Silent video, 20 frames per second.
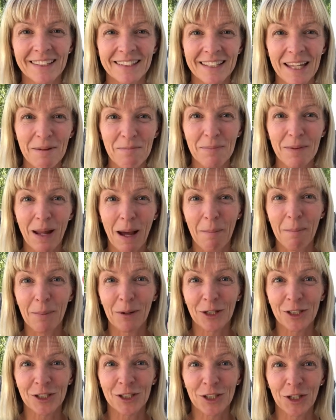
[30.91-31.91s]
Tip
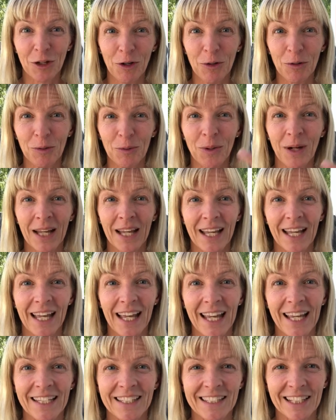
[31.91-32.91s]
number two
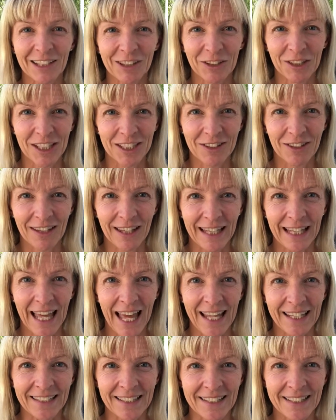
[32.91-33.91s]
is look into the
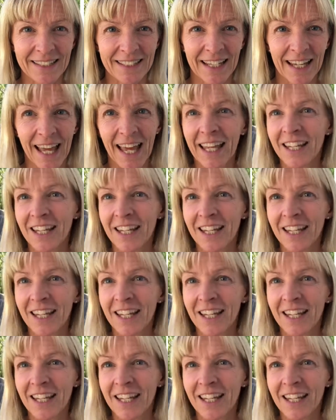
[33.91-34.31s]
lens.